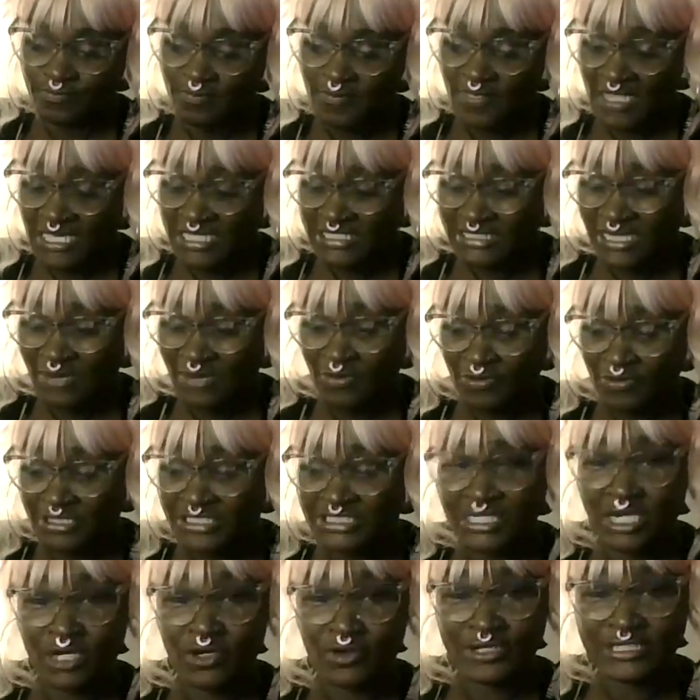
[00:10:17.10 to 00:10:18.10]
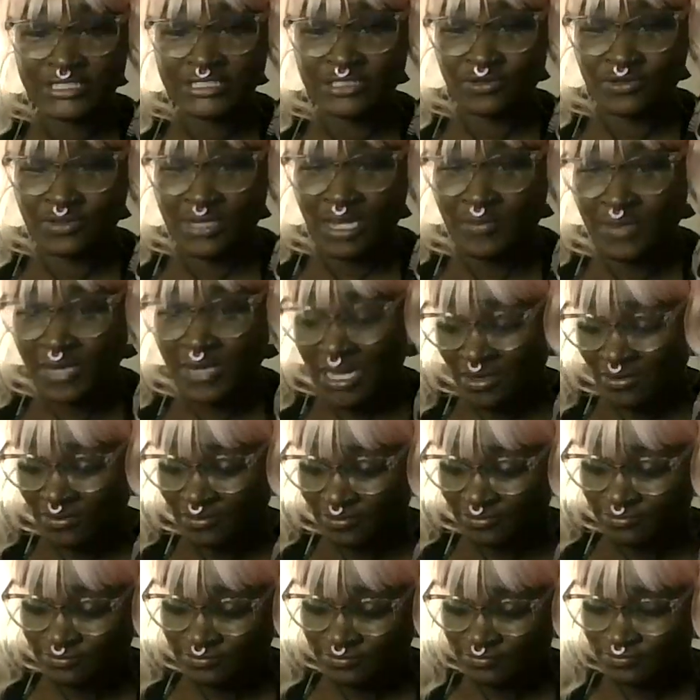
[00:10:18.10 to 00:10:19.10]
Cause I'm gonna read y'all crystal. And I'm gonna
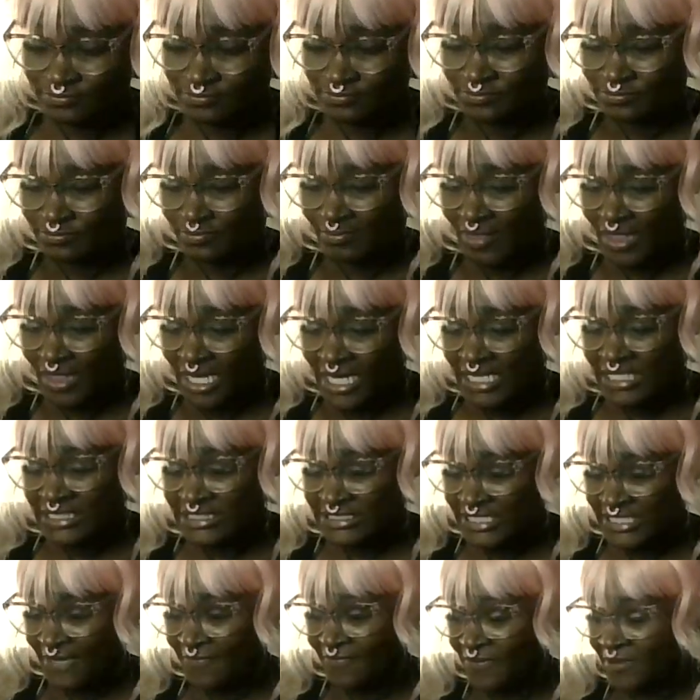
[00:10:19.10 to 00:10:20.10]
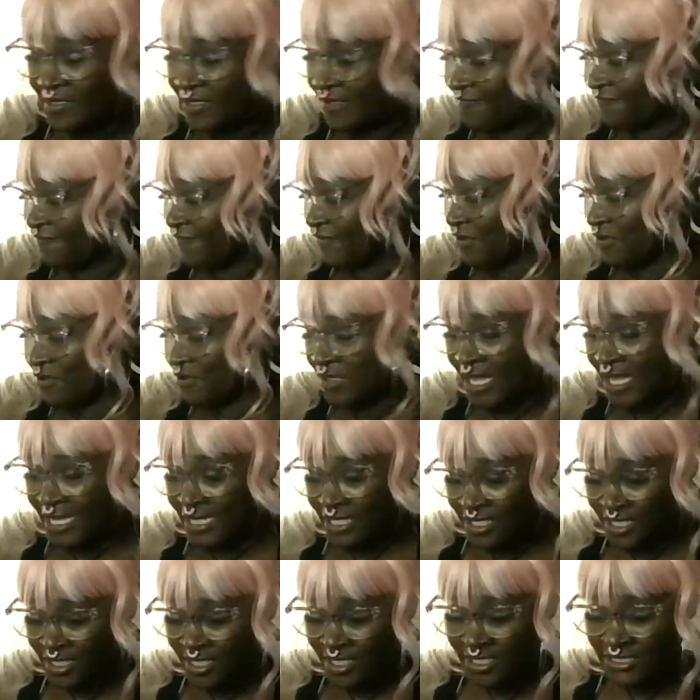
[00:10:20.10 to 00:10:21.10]
definitely feel
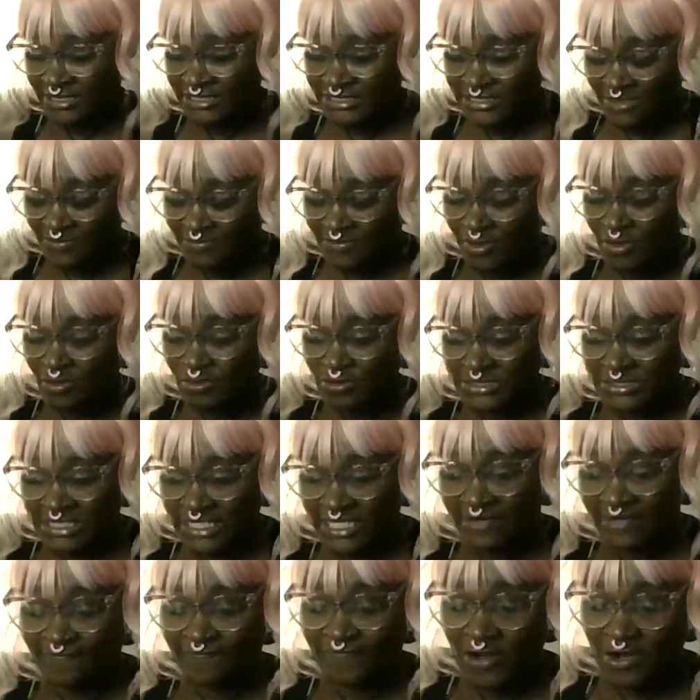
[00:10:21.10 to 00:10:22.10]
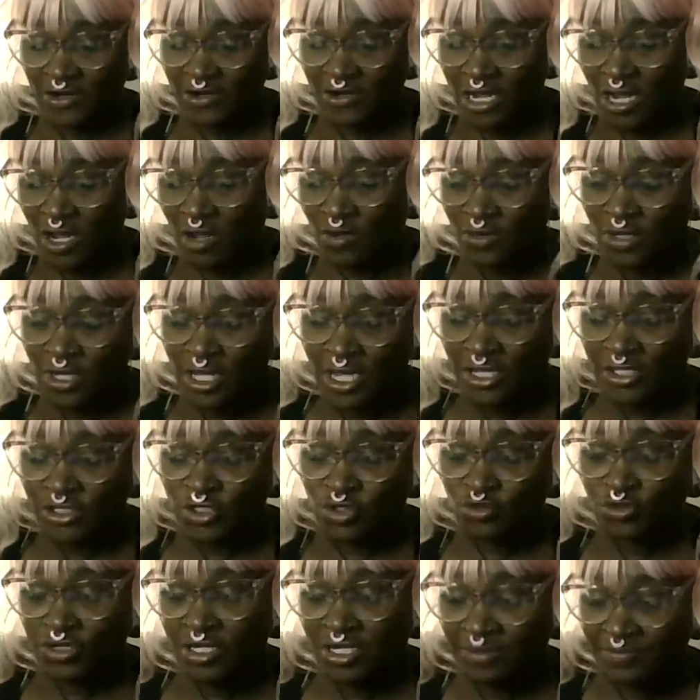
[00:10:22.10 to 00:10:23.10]
like some music, Virgo.
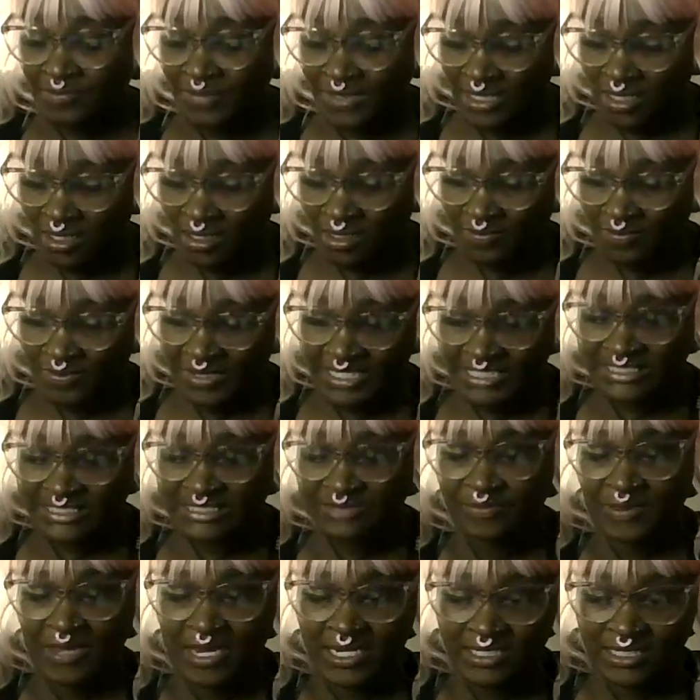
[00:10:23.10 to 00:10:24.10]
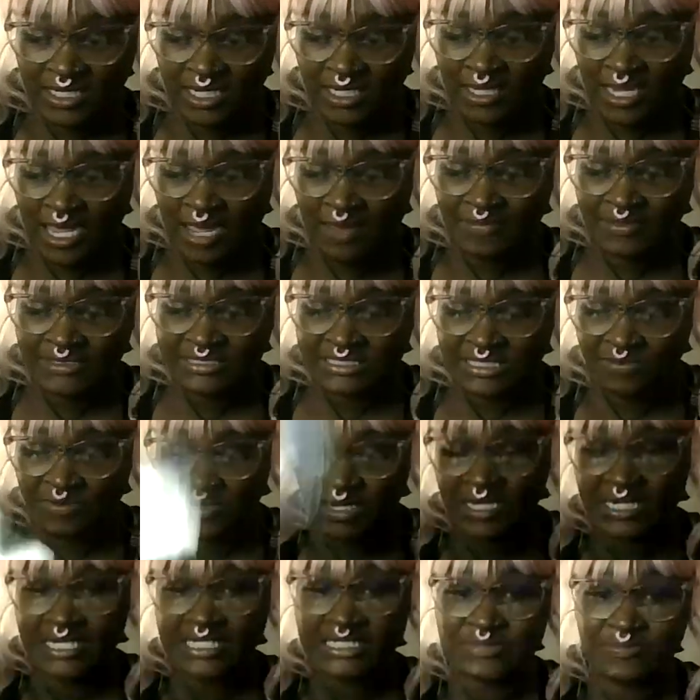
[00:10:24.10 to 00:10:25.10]
You could be expecting, having some
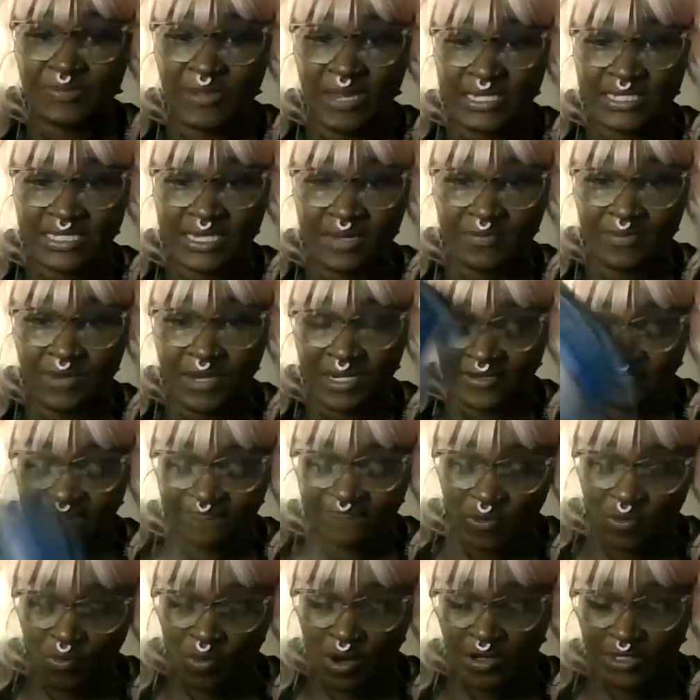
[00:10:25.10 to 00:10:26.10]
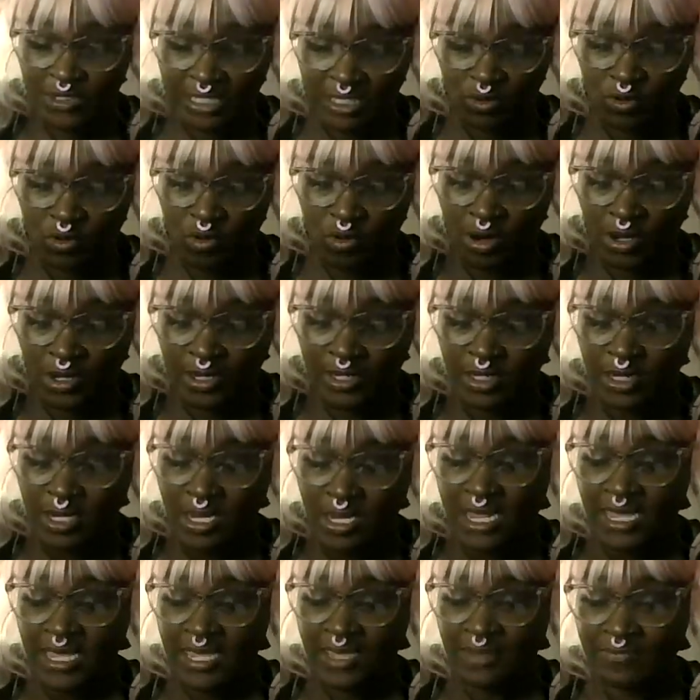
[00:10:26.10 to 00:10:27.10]
unexpected money from working hard
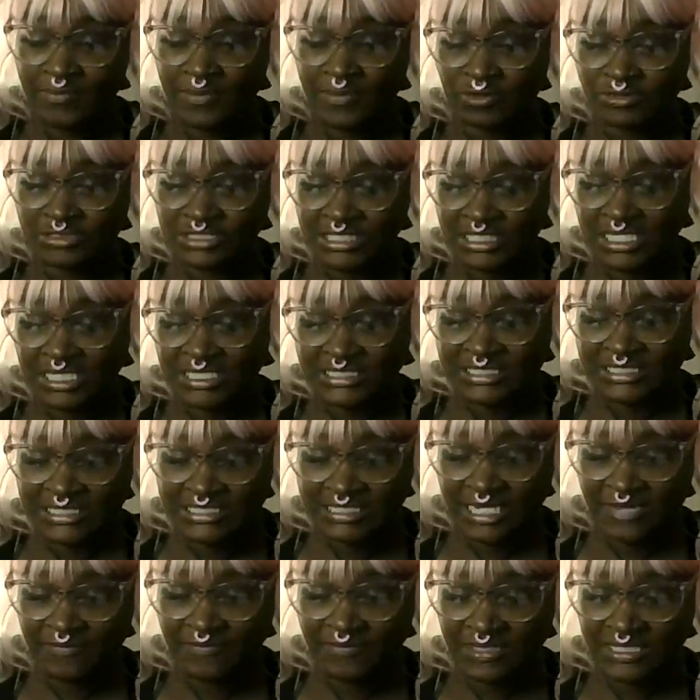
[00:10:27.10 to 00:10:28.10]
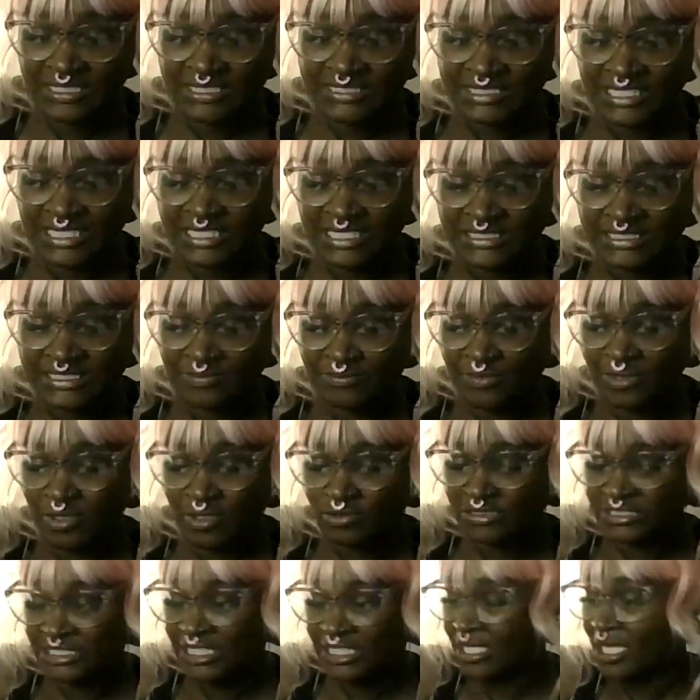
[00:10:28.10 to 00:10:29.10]
in music, because it definitely says
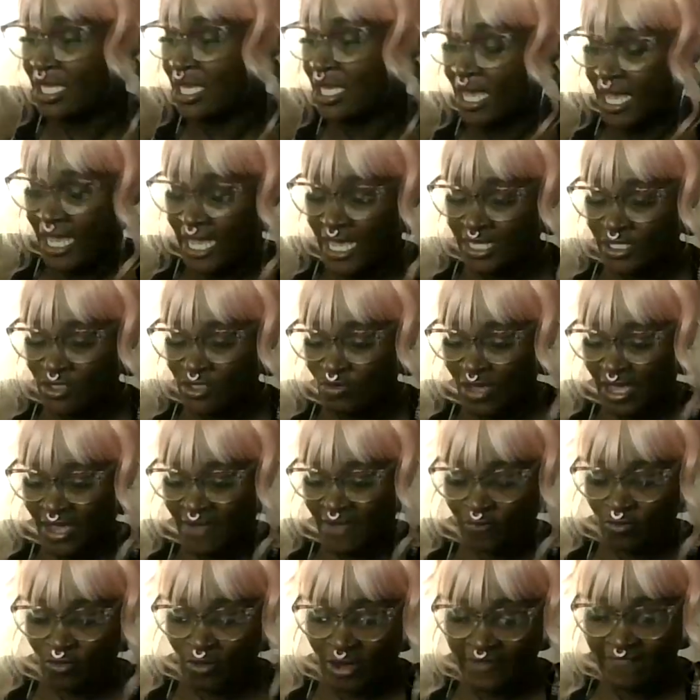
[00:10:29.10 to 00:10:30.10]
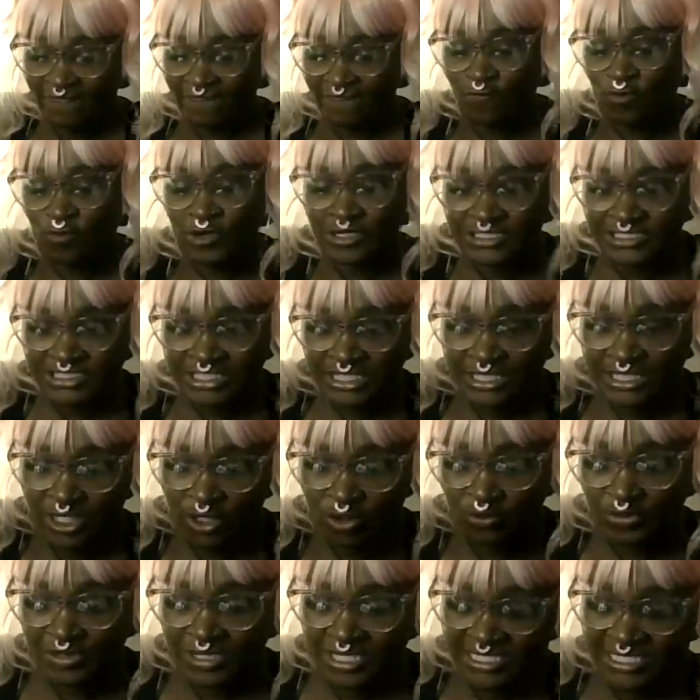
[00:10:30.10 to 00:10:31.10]
music. And you have great fortune. Here
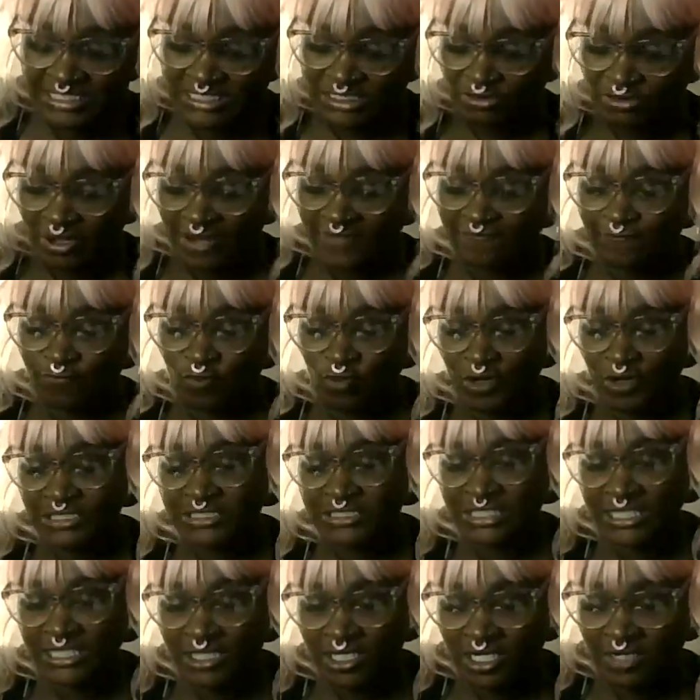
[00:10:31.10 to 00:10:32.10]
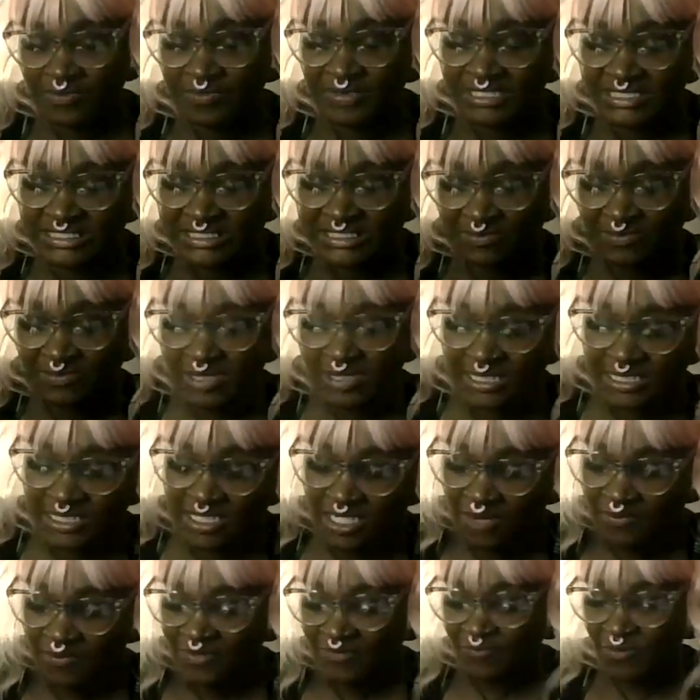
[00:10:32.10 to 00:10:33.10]
we is, great fortune. Could be some money
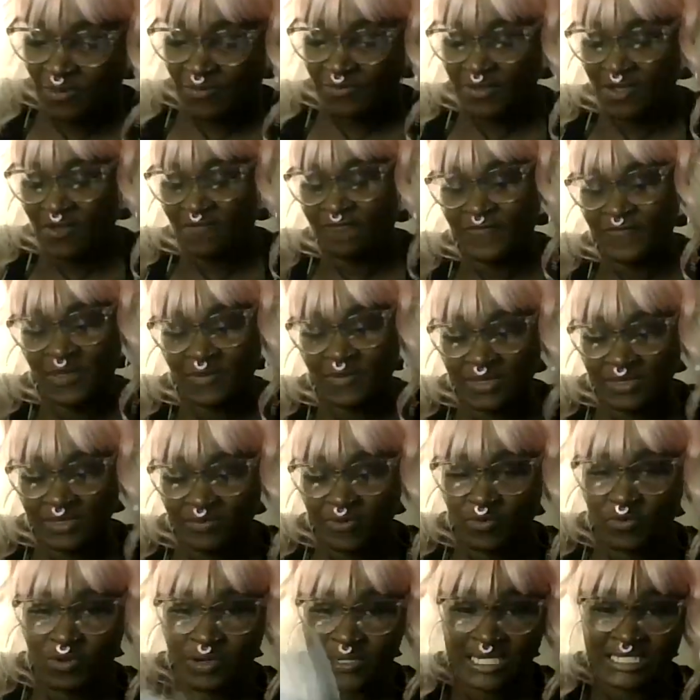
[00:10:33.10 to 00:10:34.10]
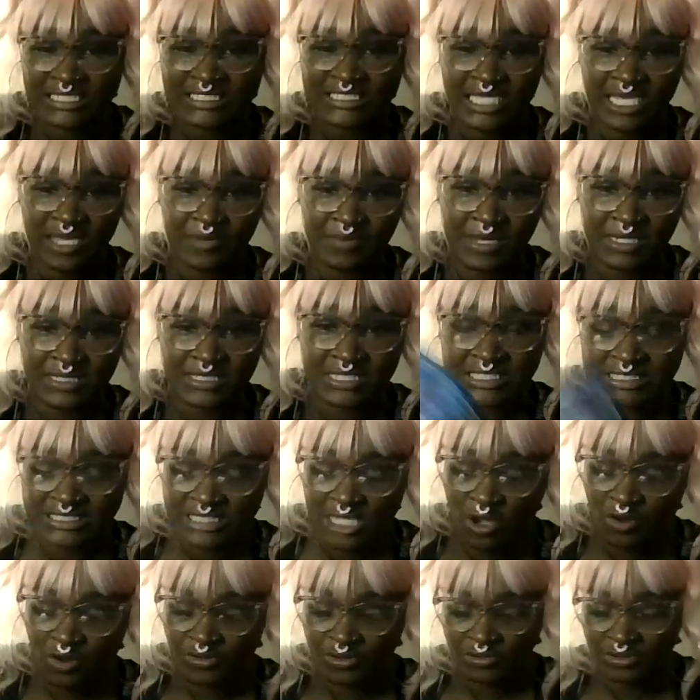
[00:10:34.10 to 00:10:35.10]
coming from your family. But what I tell you about this
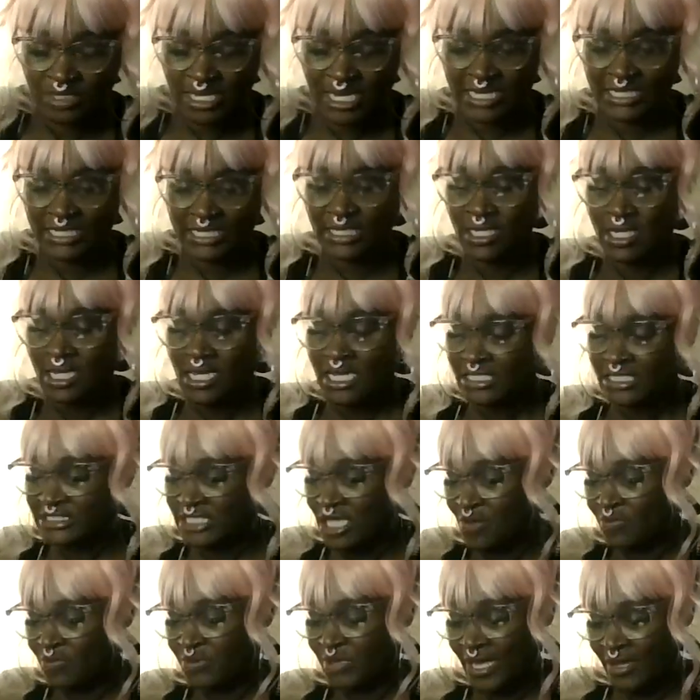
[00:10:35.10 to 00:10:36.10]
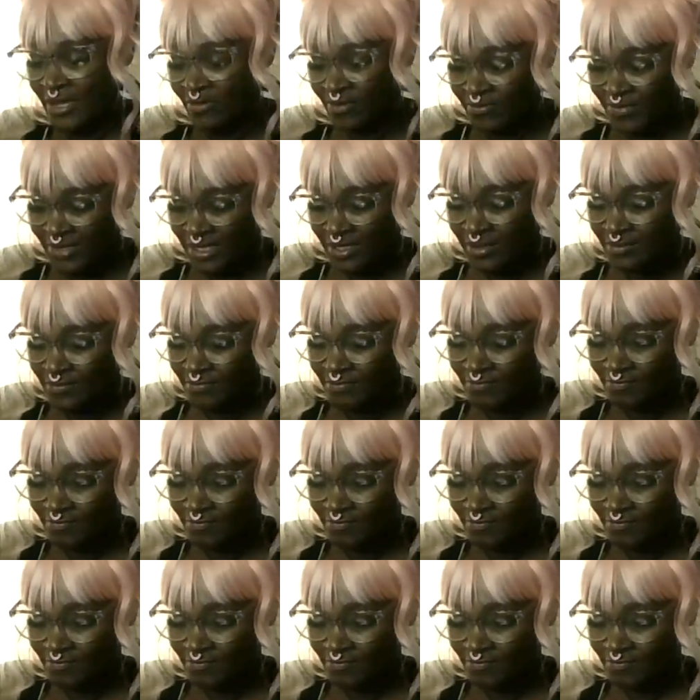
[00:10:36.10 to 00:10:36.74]
older lady, don't play with me.